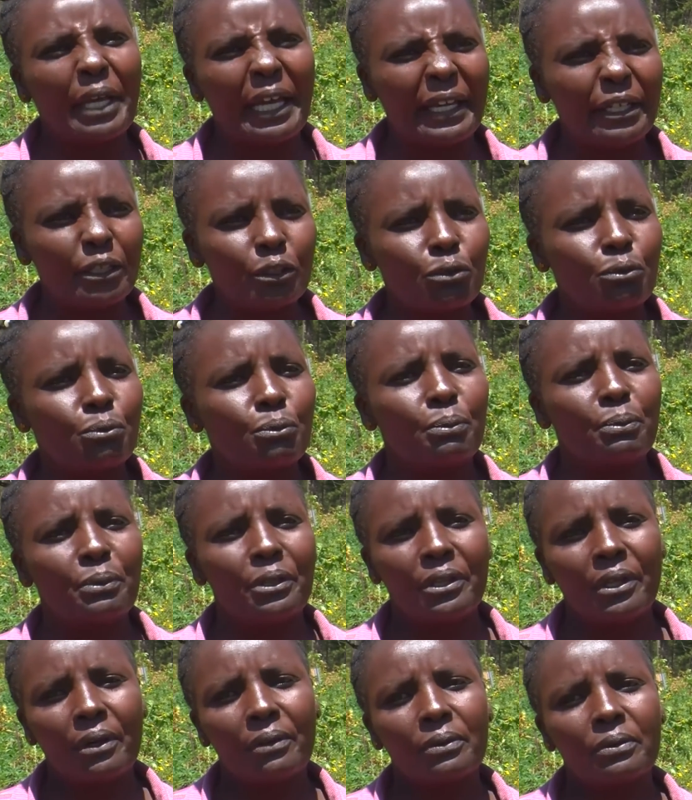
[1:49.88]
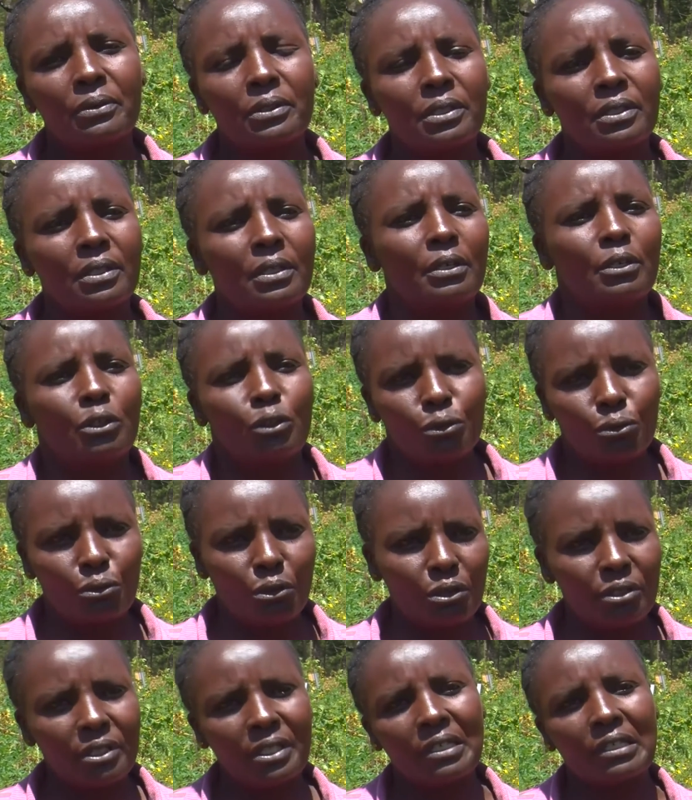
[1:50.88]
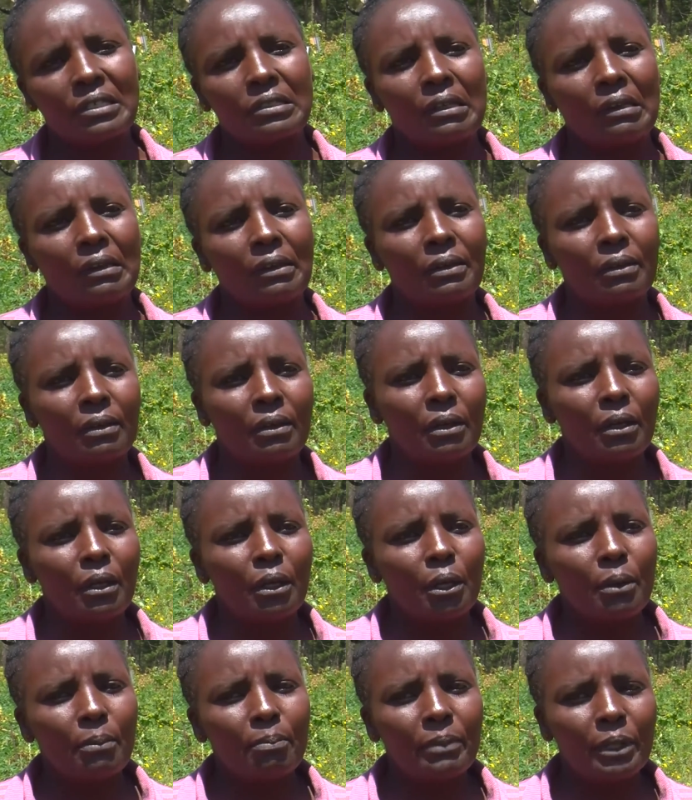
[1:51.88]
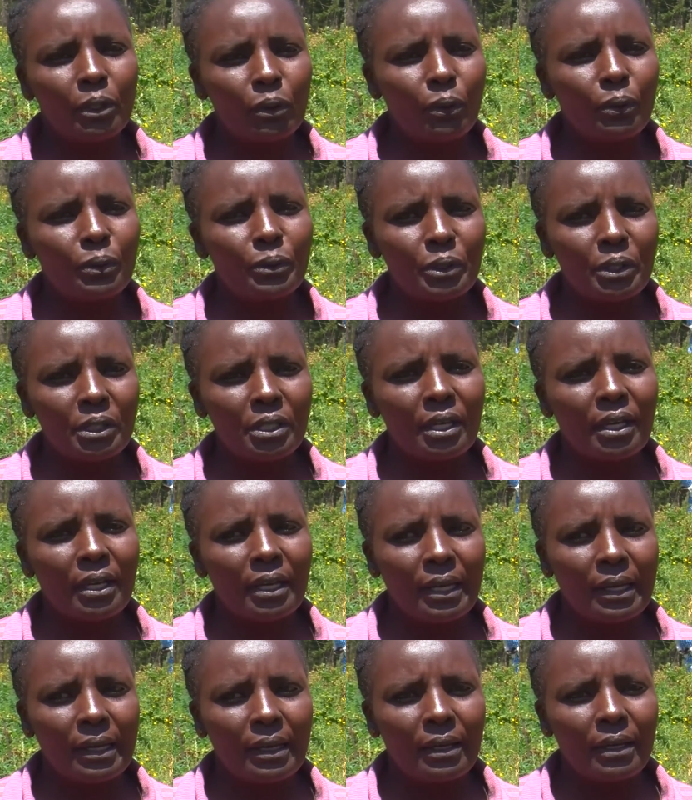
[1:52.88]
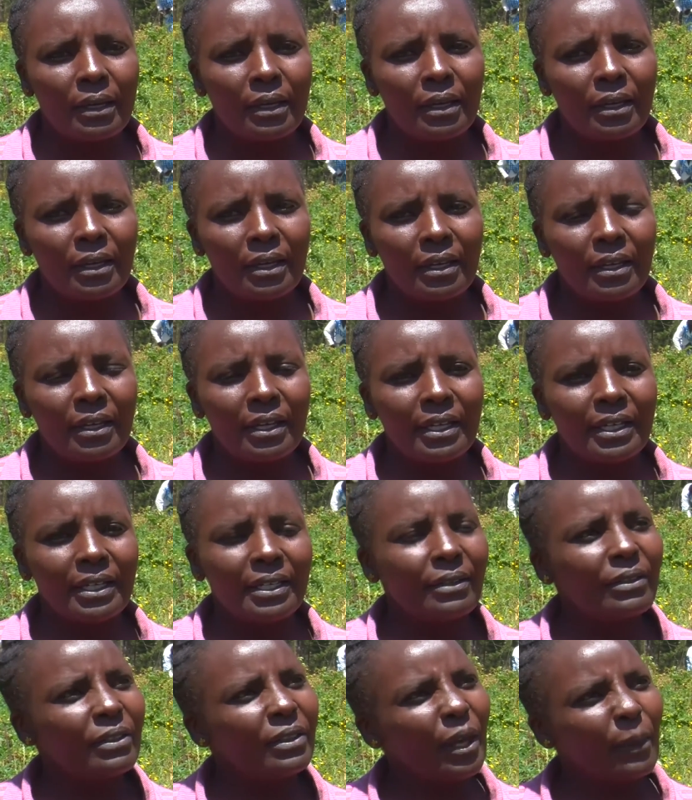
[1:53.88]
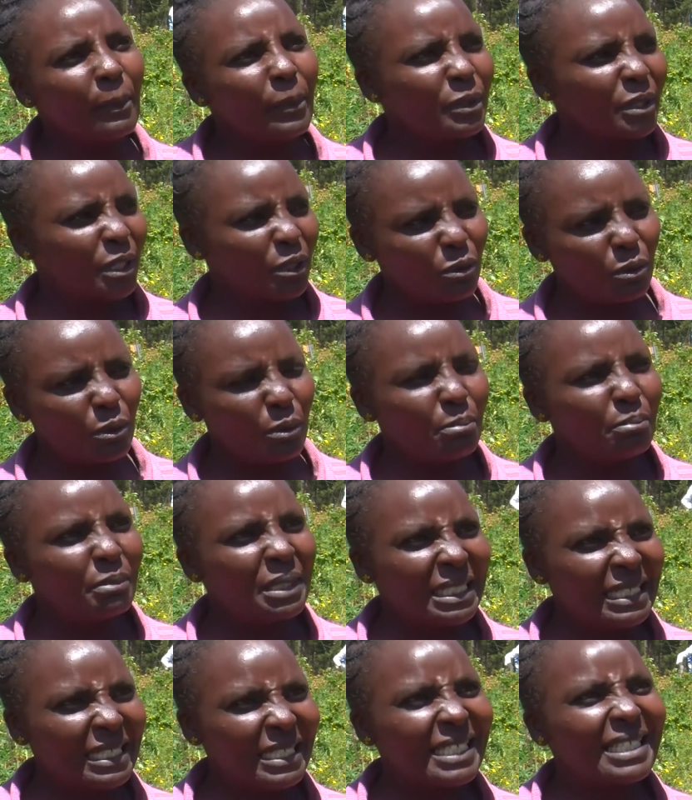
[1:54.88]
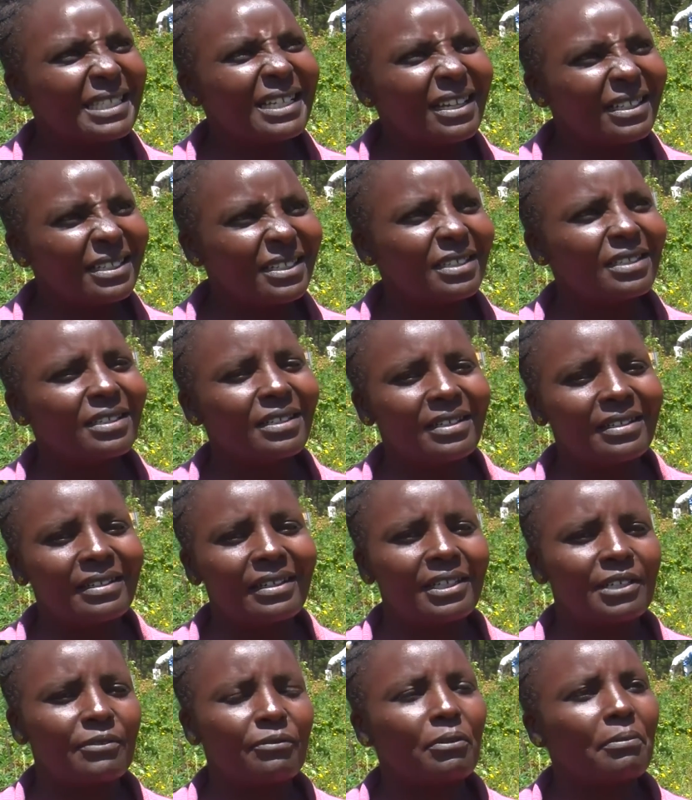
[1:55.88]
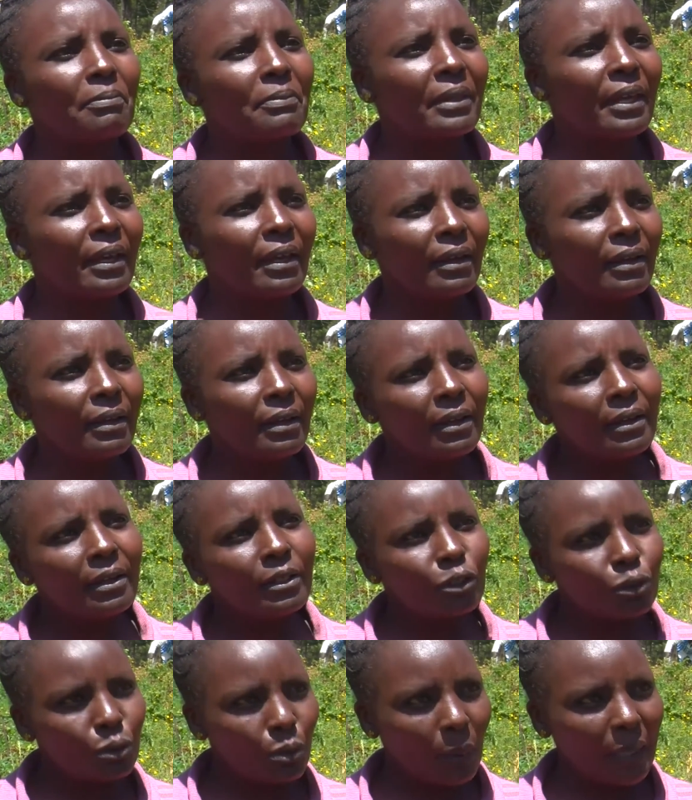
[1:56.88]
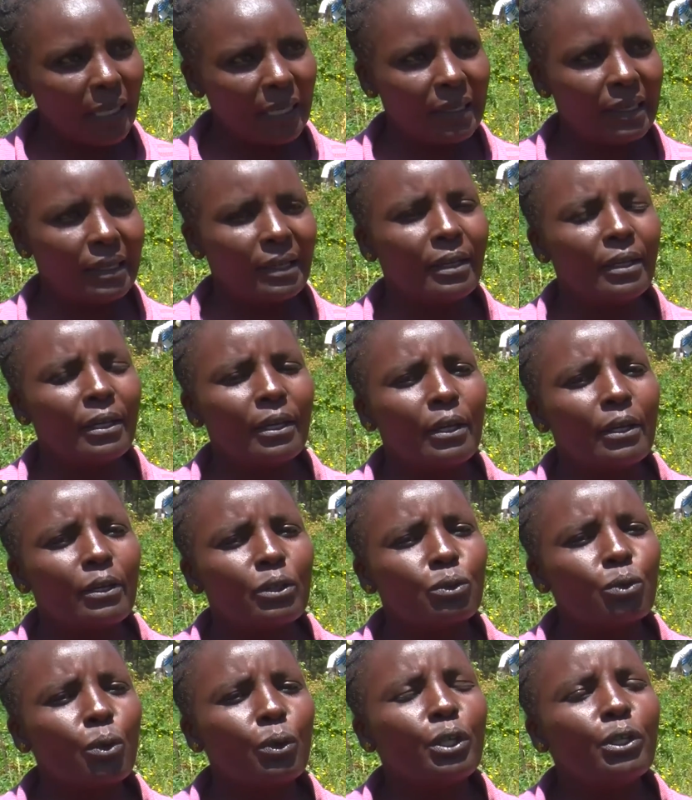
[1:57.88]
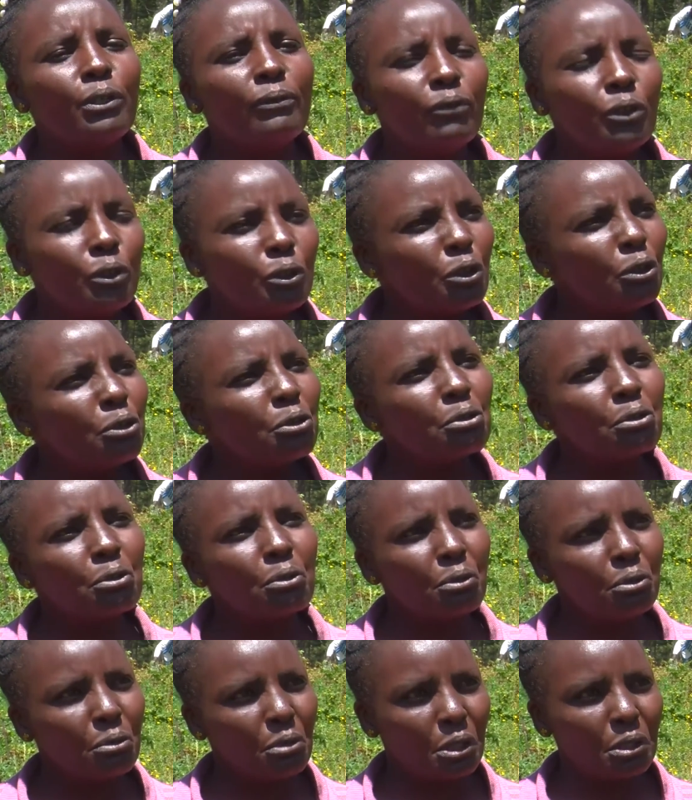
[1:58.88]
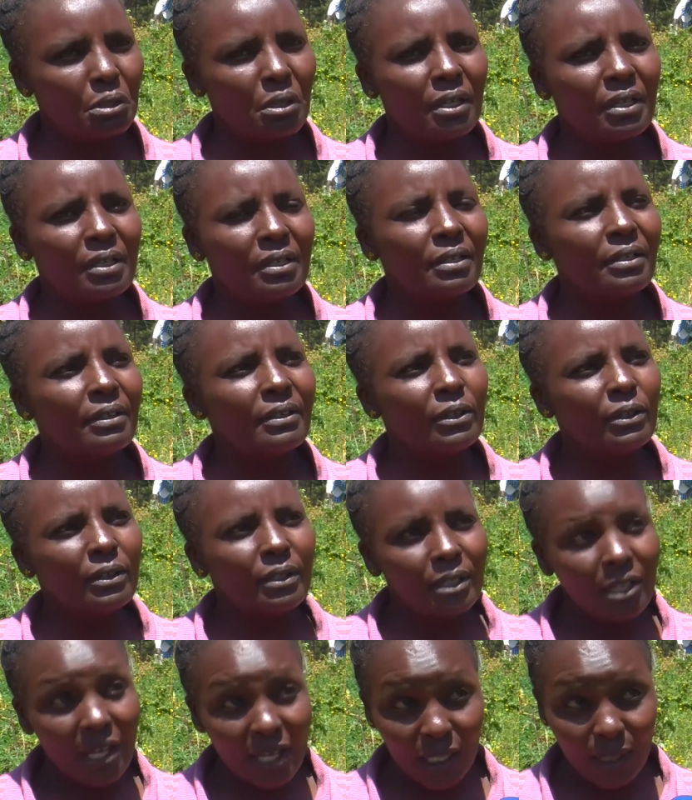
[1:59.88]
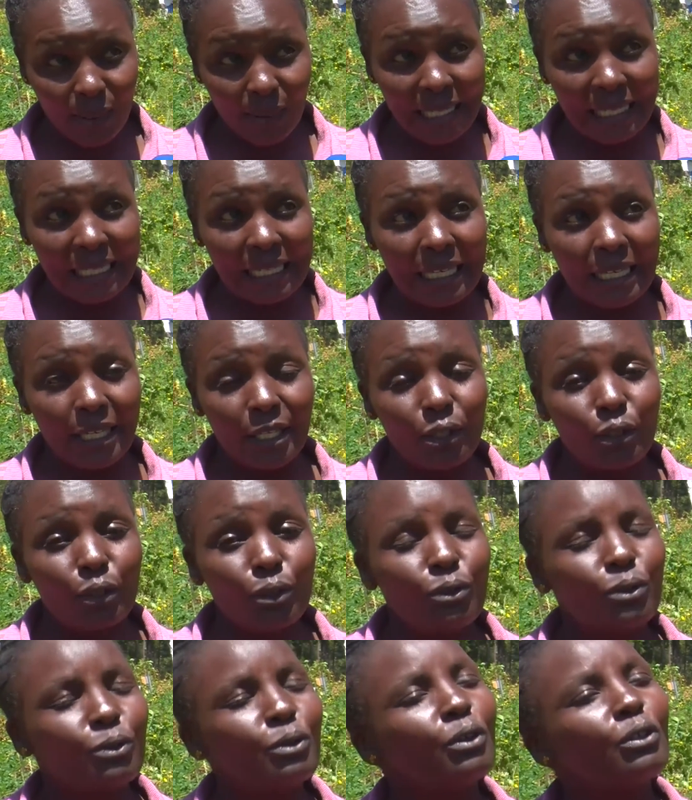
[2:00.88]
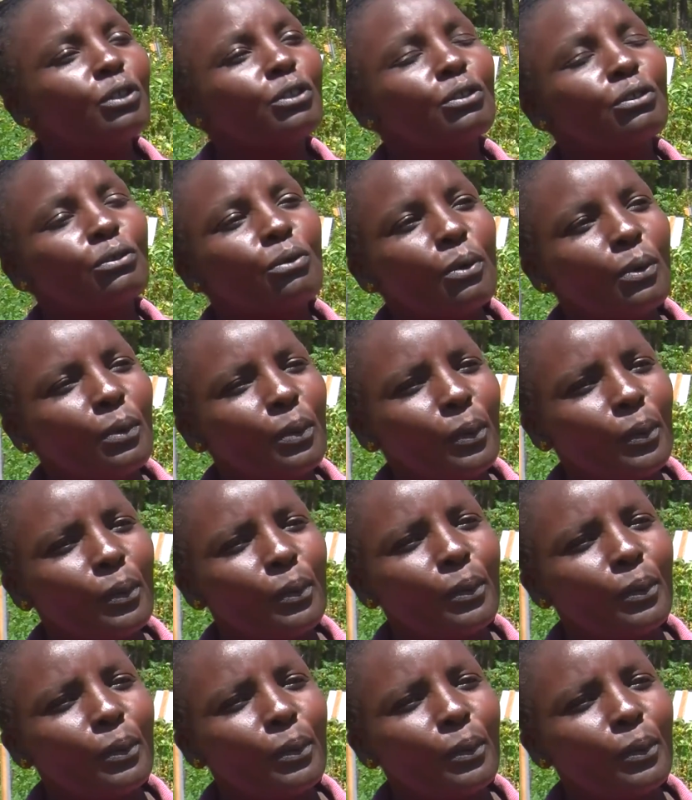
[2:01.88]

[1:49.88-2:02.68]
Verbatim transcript: can't do without soil testing because the potato business starts right from the soil. So if you don't know your soil, your soil, you don't know